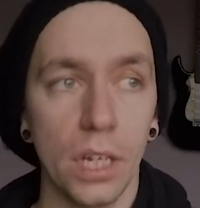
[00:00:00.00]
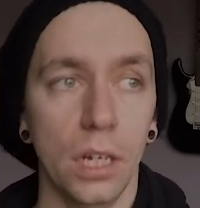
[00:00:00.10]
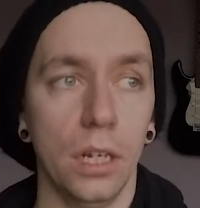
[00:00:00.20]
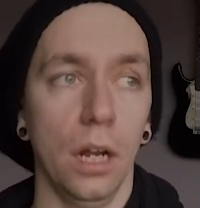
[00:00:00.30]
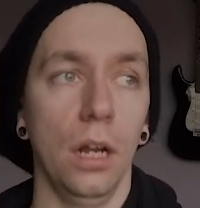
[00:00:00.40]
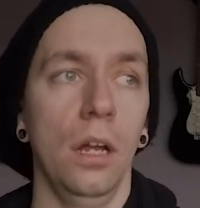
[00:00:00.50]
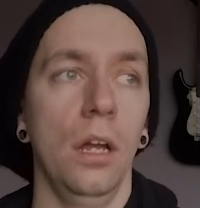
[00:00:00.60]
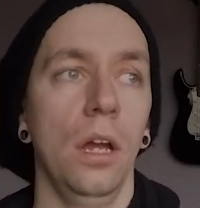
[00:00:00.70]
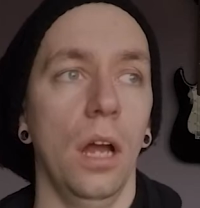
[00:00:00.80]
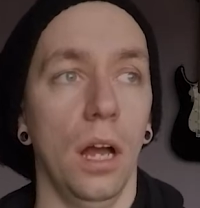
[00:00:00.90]
you know,
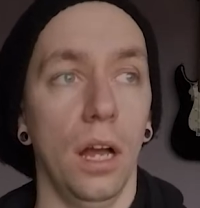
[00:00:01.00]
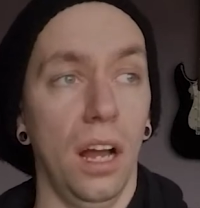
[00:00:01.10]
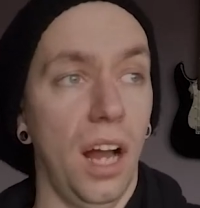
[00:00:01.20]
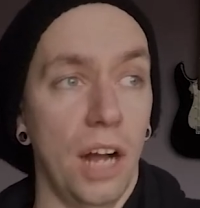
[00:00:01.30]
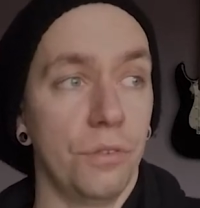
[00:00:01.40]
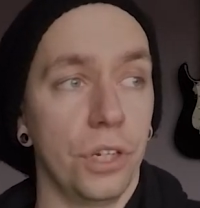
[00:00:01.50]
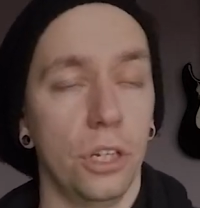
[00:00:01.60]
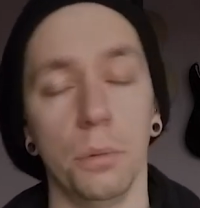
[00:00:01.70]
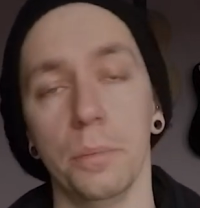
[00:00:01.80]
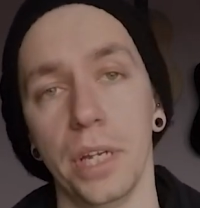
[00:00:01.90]
a healthy
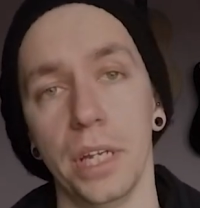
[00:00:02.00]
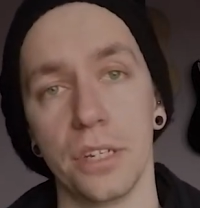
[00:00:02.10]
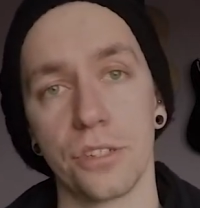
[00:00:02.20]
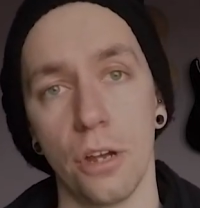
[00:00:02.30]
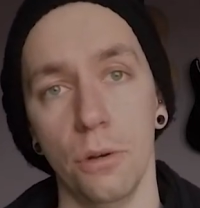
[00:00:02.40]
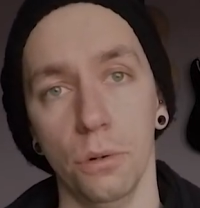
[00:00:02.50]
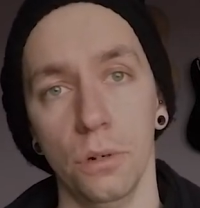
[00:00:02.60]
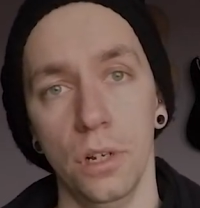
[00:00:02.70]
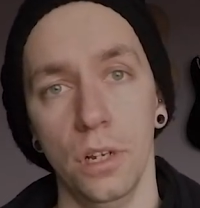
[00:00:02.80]
human being in total.